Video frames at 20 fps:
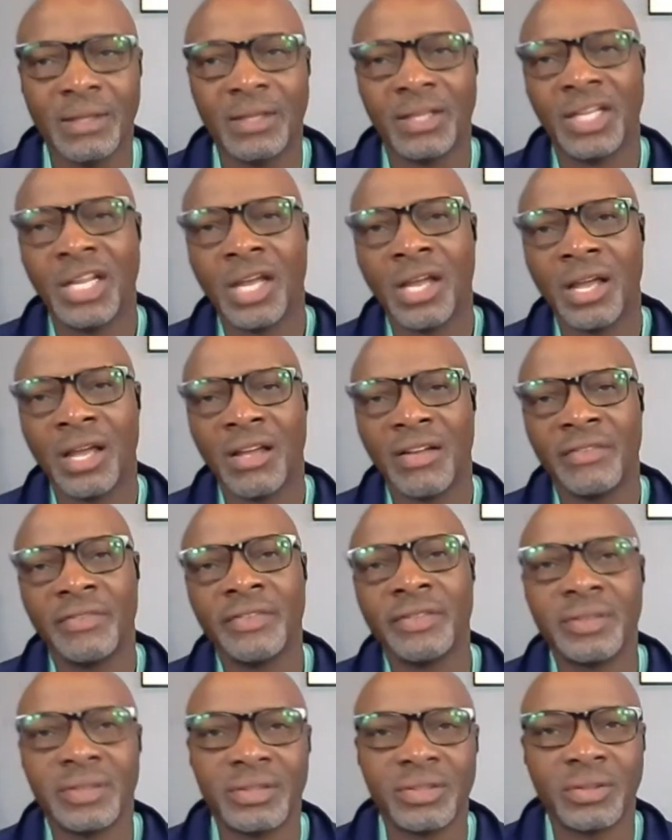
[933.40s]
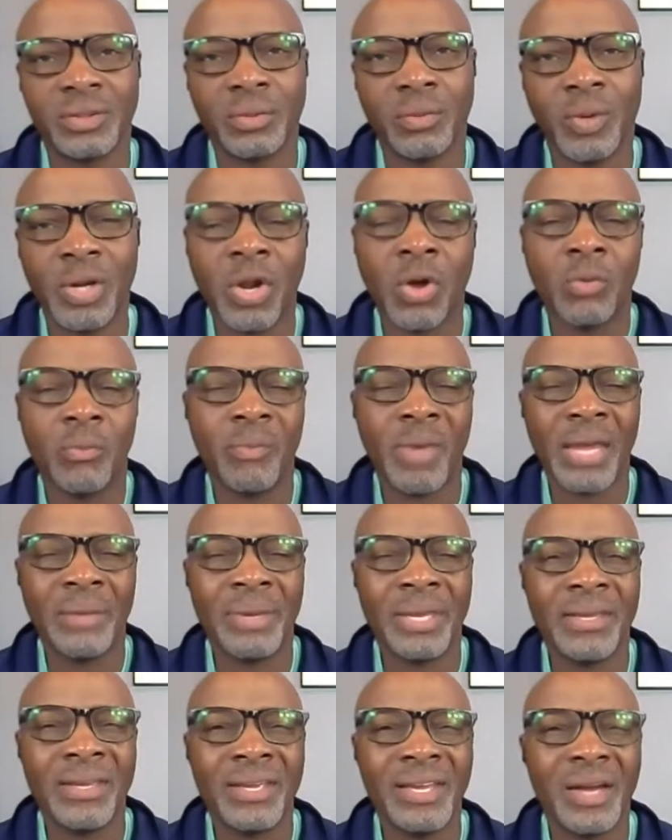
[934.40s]
Love, we don't
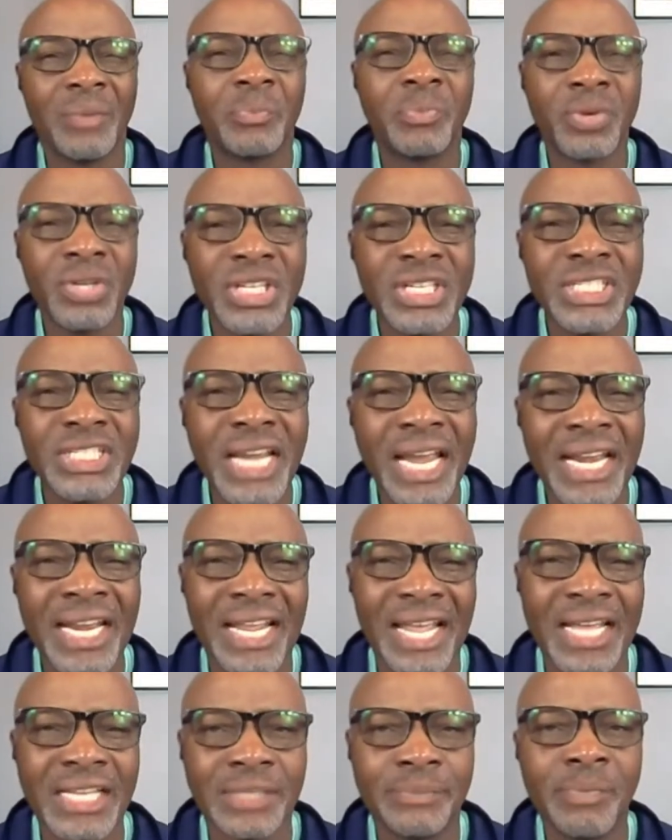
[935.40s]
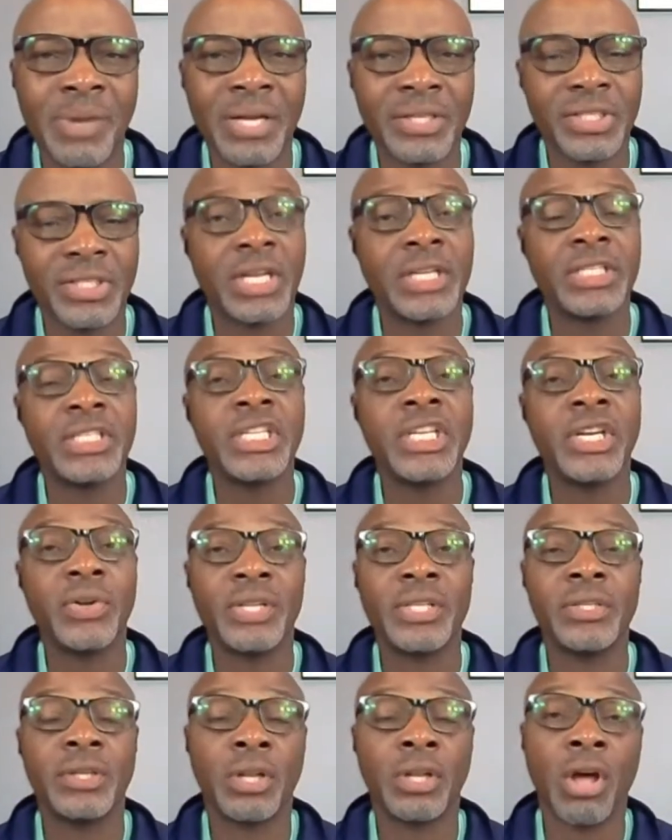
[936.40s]
maybe appreciate it as much
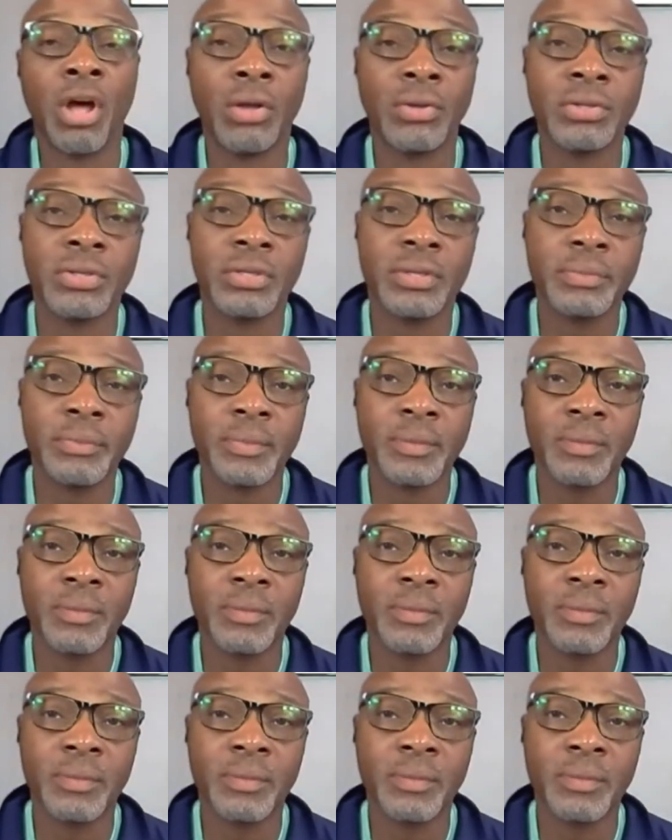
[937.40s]
until it's lost.